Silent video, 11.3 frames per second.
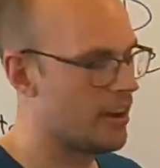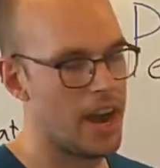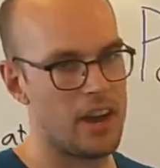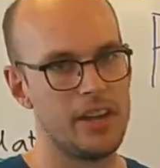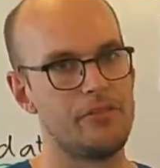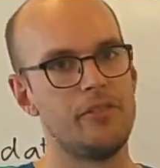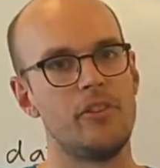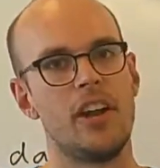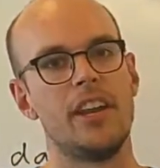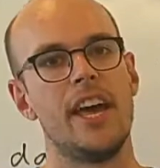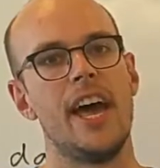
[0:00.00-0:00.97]
you
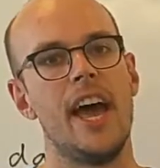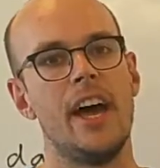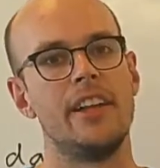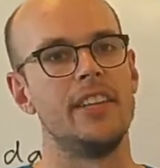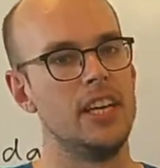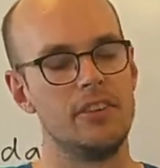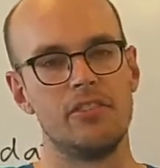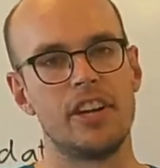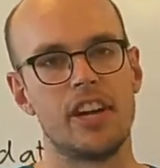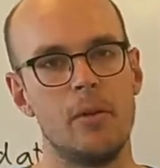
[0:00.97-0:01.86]
run a delivery